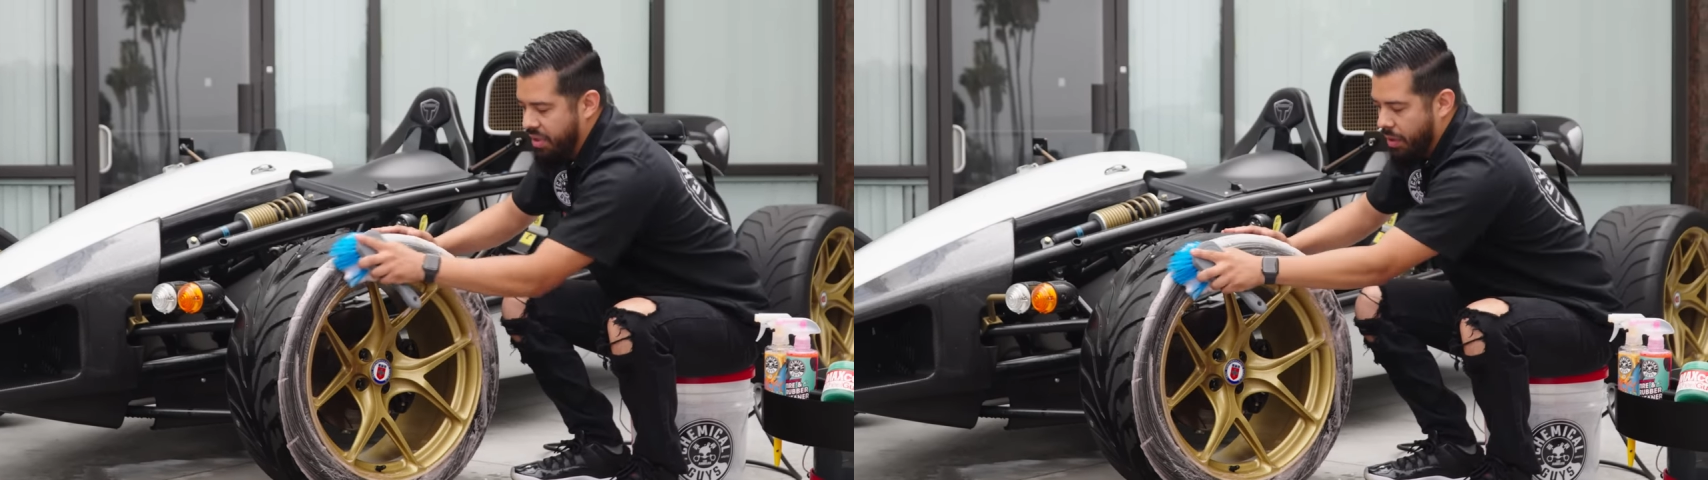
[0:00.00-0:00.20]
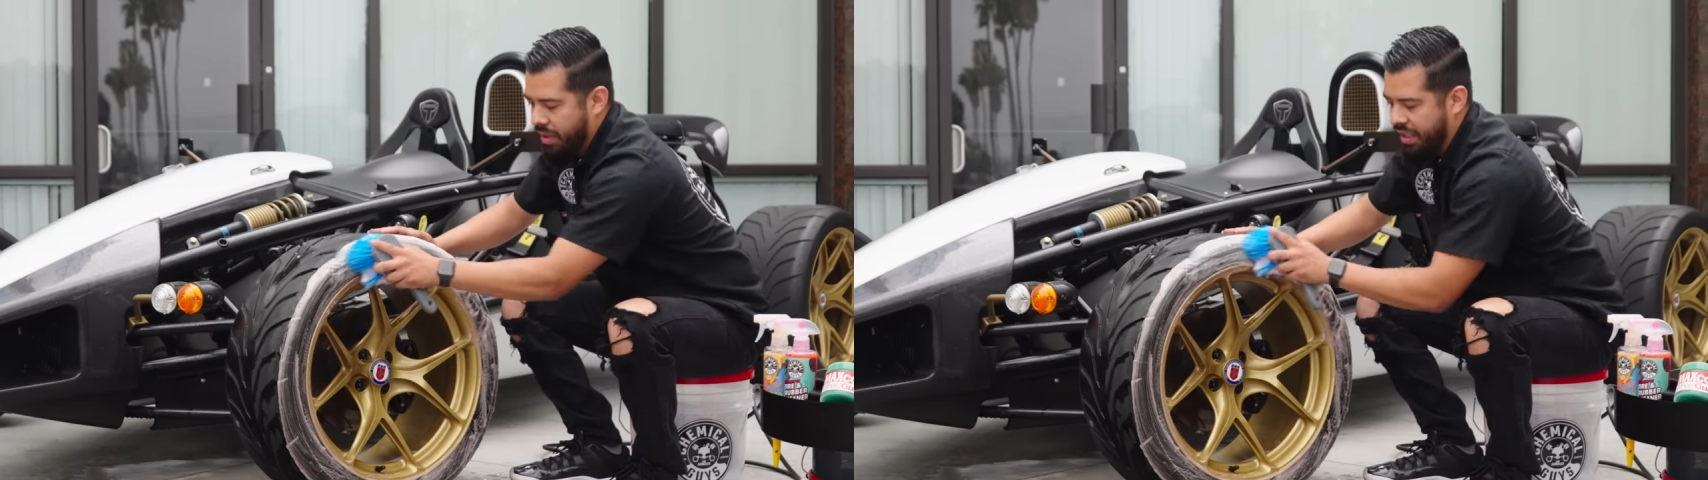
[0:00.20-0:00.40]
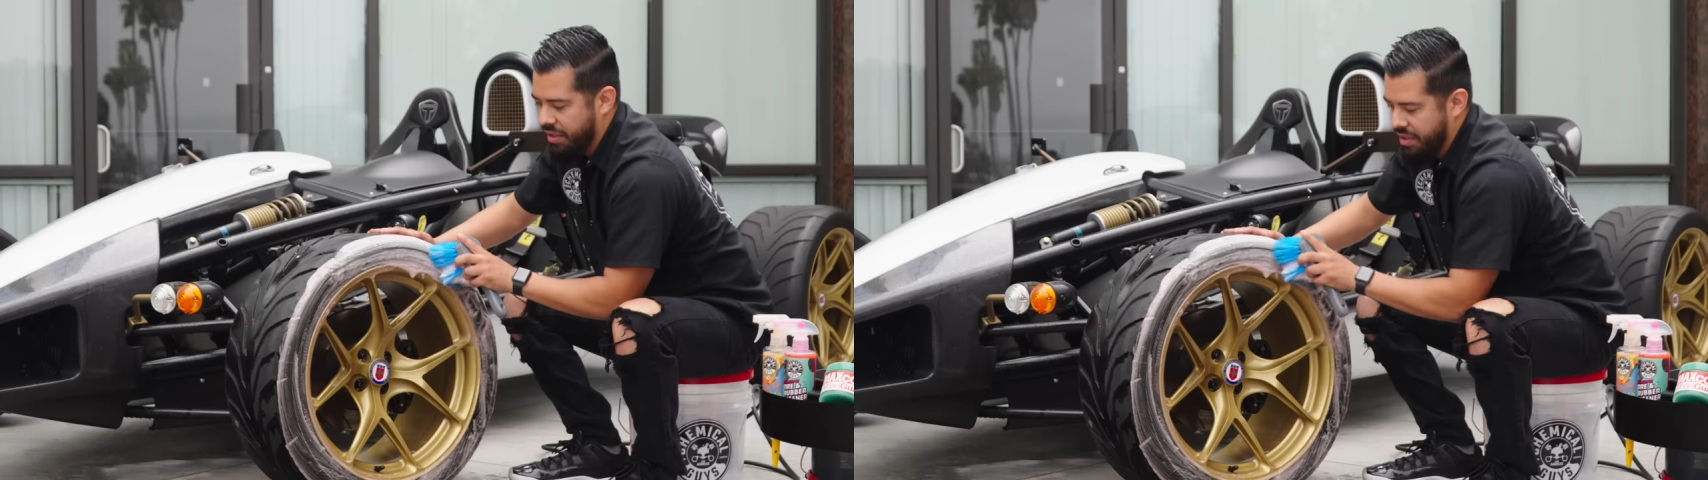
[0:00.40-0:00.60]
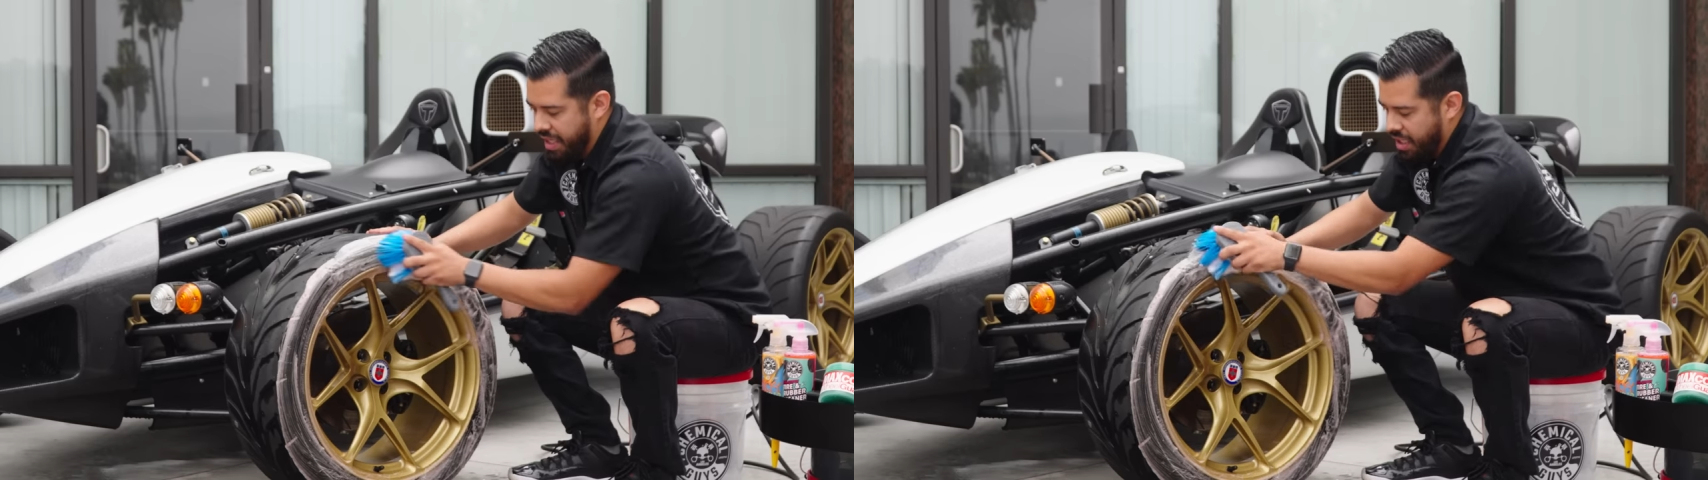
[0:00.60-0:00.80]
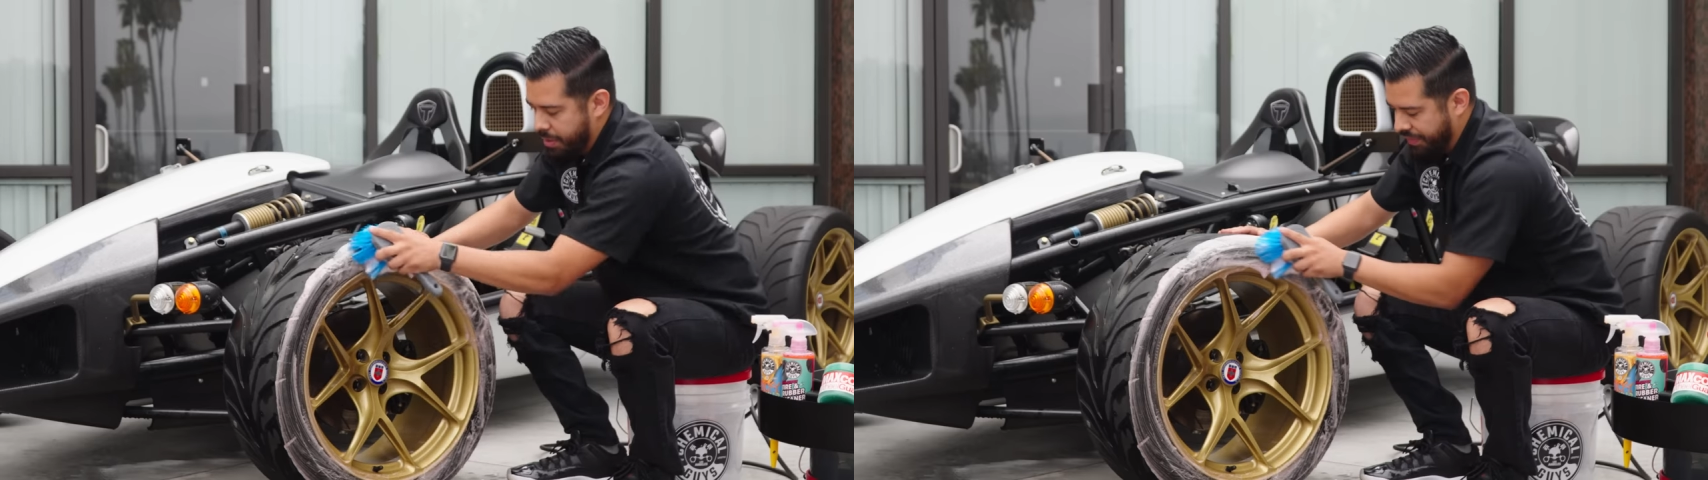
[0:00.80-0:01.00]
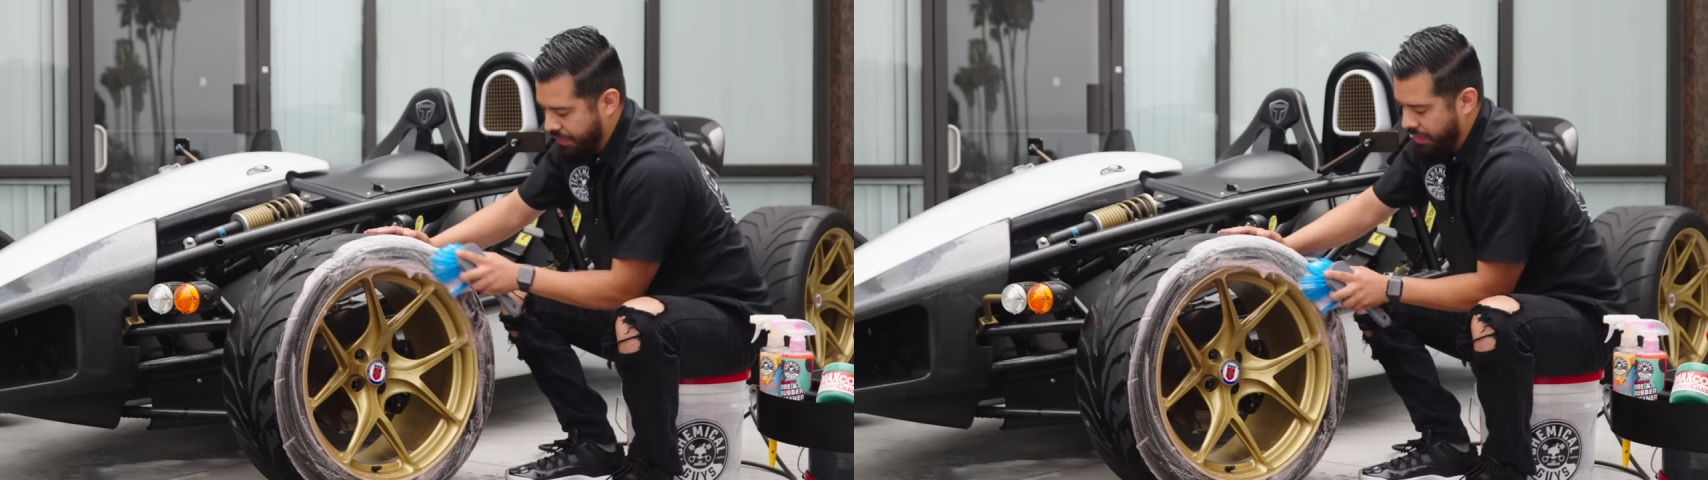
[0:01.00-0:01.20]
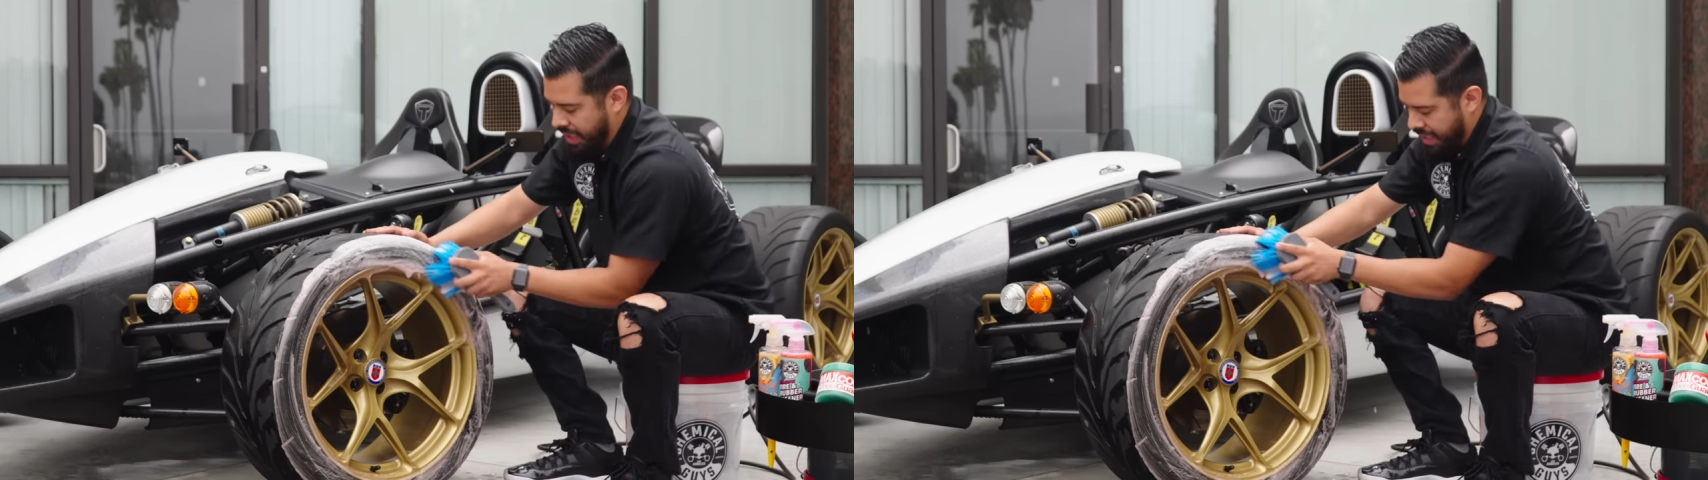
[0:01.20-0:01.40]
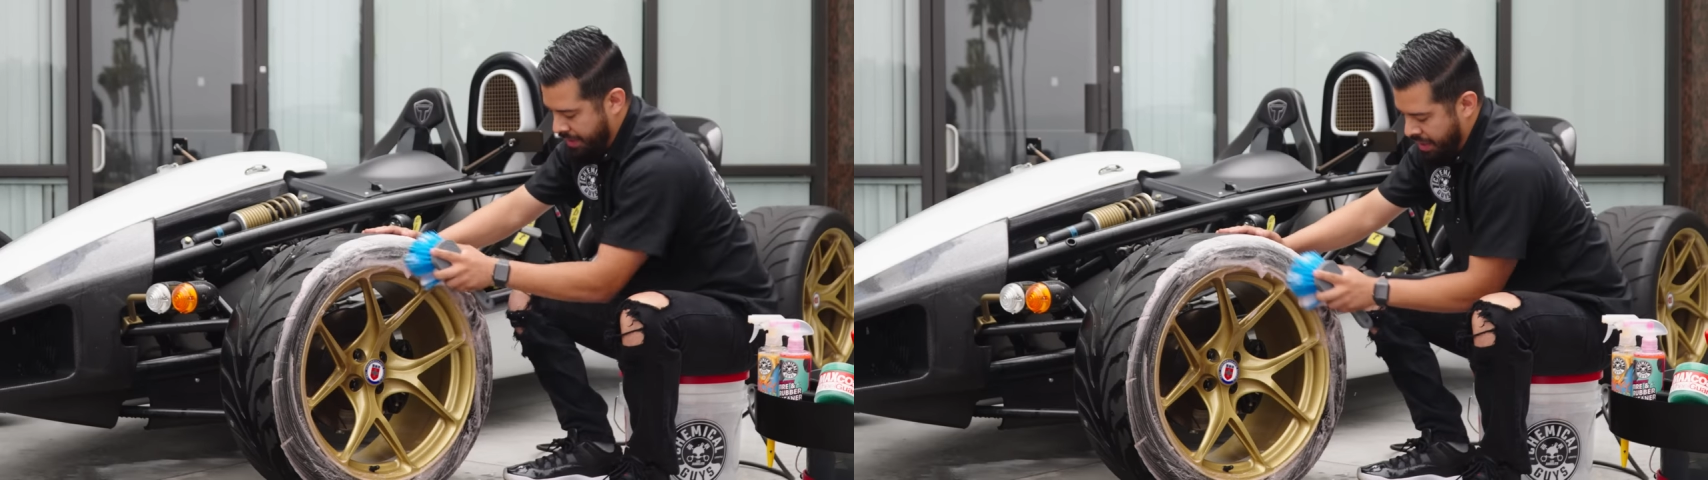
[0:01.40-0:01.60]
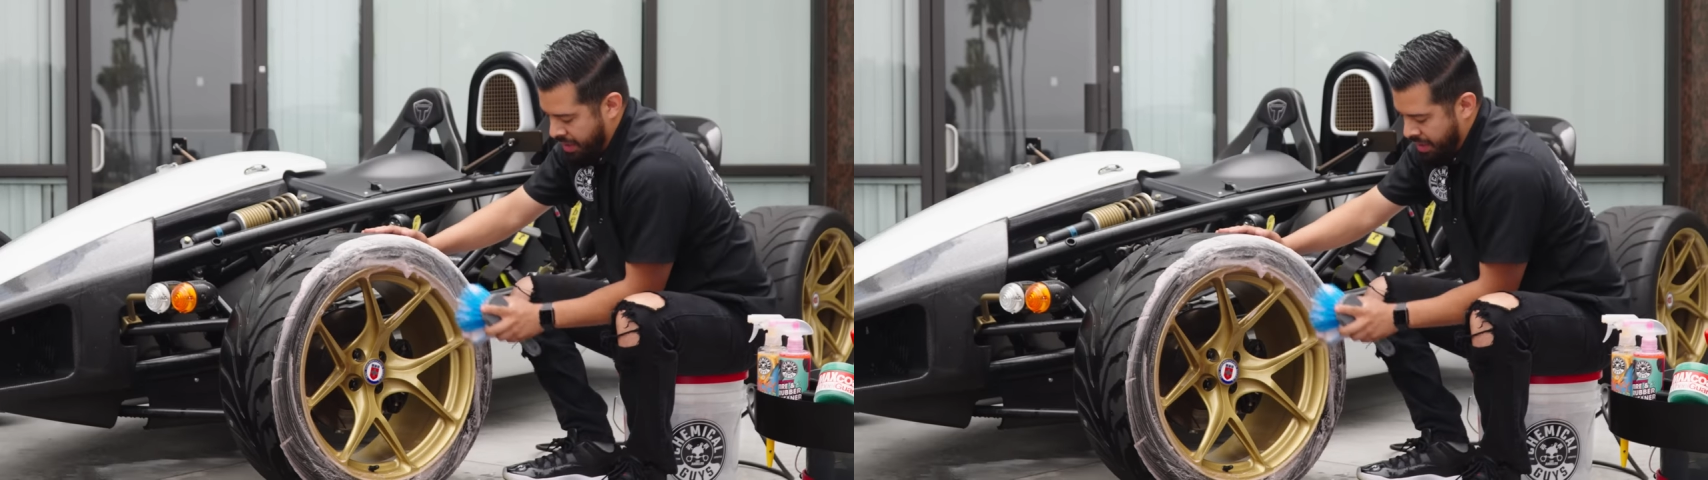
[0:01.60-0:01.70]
don't clean your tires beforehand.